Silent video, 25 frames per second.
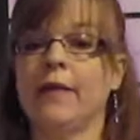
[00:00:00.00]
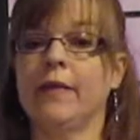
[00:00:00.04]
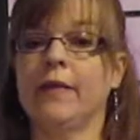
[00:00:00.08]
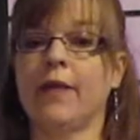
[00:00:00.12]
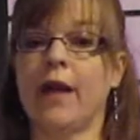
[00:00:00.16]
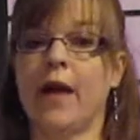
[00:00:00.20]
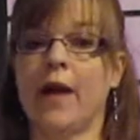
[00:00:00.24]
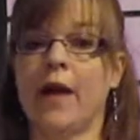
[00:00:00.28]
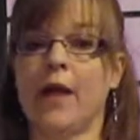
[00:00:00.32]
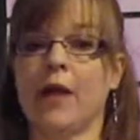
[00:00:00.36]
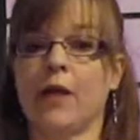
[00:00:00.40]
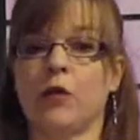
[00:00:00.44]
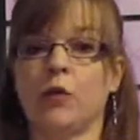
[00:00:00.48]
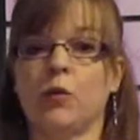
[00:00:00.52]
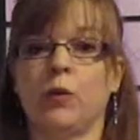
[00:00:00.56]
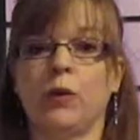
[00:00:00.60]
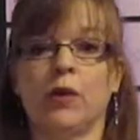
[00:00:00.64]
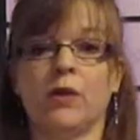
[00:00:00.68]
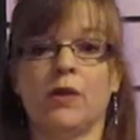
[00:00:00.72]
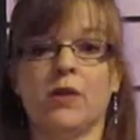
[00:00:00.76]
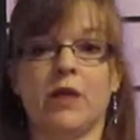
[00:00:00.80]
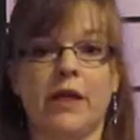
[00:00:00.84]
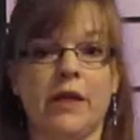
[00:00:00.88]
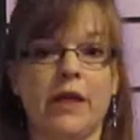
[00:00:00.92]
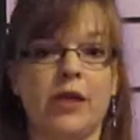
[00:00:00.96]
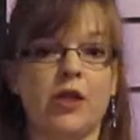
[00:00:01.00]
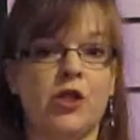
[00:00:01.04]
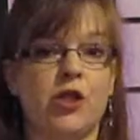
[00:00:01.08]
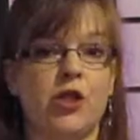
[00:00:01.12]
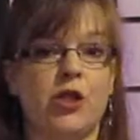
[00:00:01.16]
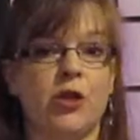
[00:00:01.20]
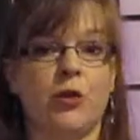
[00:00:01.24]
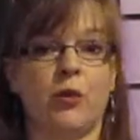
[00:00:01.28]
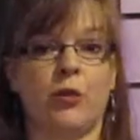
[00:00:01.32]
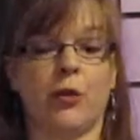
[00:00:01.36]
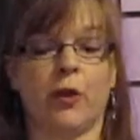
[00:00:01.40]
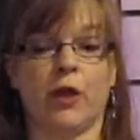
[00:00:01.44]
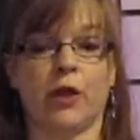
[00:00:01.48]
that will teach
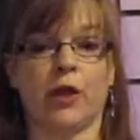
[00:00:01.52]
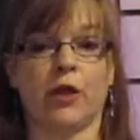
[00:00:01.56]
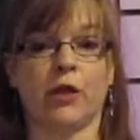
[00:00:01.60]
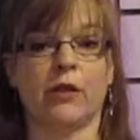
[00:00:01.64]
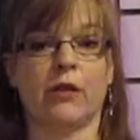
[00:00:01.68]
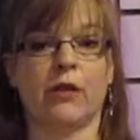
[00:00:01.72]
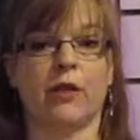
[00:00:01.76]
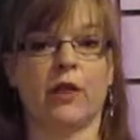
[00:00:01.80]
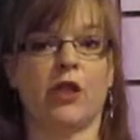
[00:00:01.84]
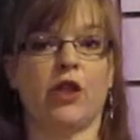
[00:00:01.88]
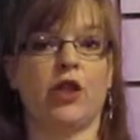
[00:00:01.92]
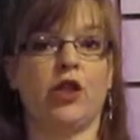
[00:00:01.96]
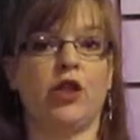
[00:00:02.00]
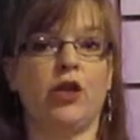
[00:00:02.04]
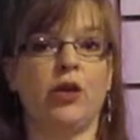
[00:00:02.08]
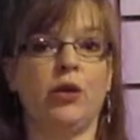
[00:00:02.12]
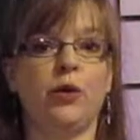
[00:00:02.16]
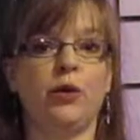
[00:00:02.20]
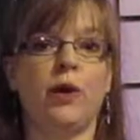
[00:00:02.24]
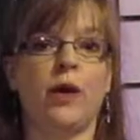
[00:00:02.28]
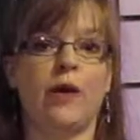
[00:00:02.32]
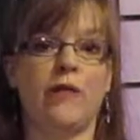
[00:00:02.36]
you words that you